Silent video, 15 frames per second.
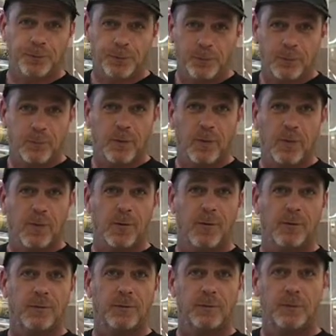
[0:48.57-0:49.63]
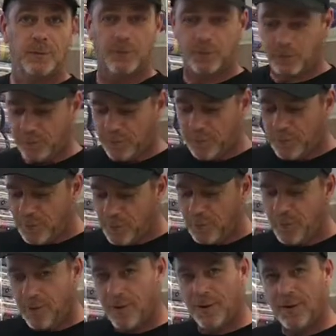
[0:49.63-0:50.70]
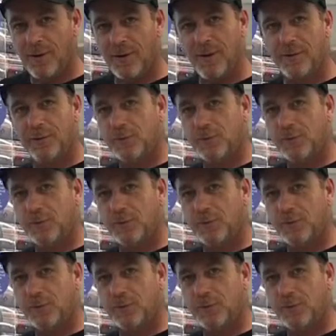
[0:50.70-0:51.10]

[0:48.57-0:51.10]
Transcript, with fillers: All I heard is Seamus. Very few people